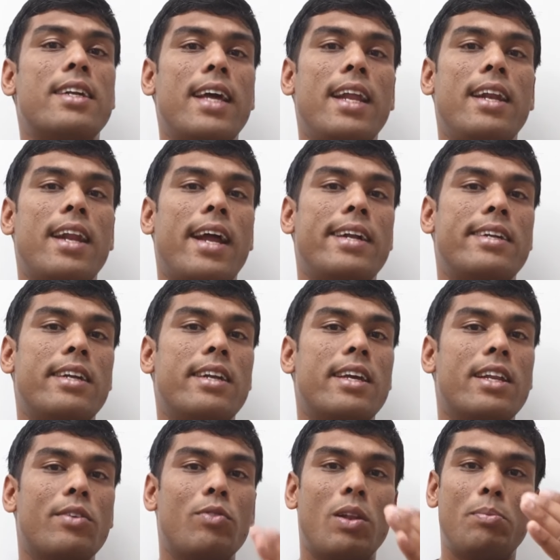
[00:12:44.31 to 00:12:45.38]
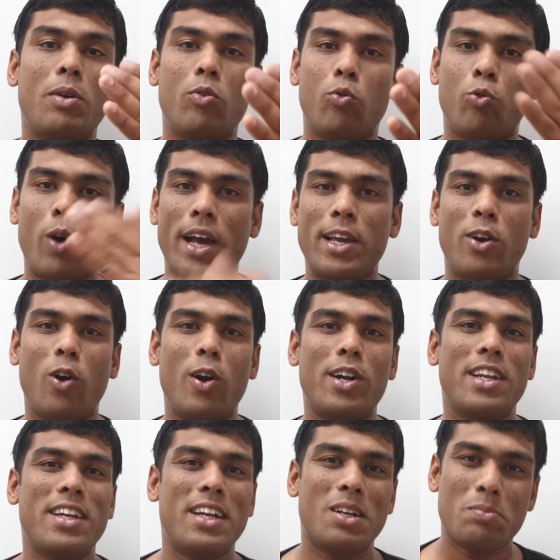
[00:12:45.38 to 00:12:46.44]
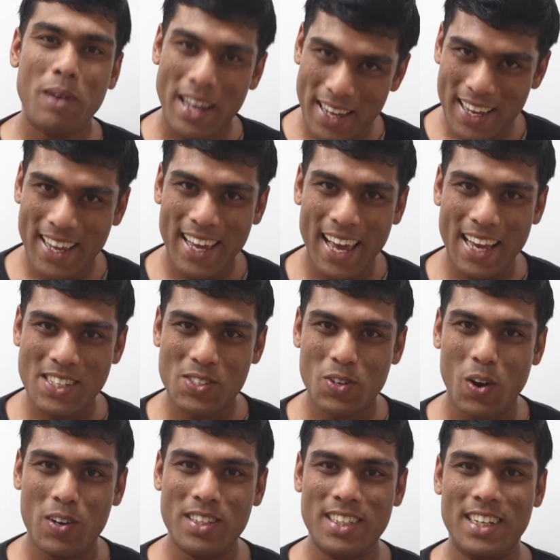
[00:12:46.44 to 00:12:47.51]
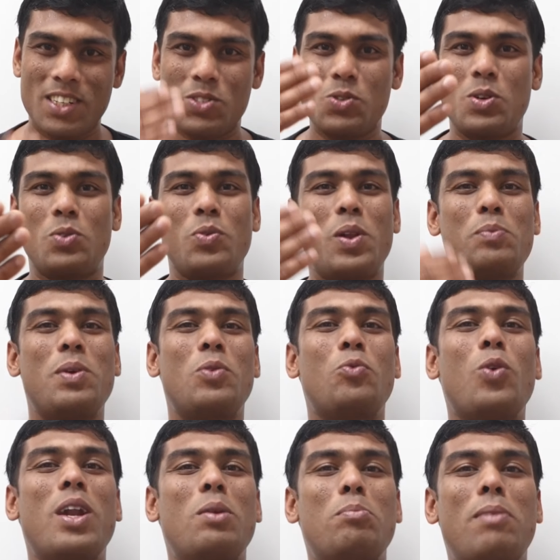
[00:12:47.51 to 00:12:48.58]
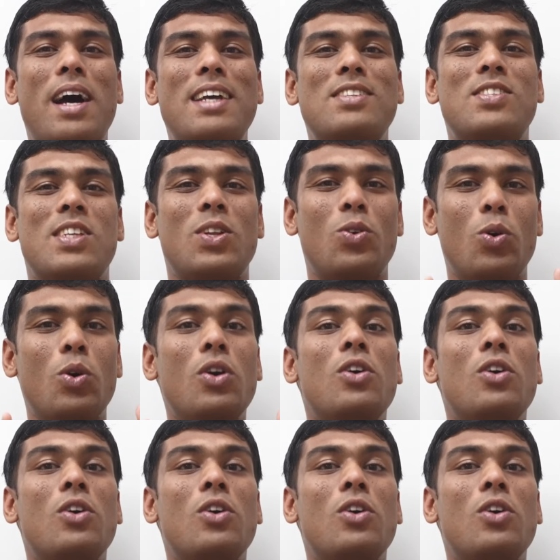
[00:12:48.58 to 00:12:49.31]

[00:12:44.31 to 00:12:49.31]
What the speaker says: tan 90 degree will be y coordinate by x coordinate. So it will be 1 by 0,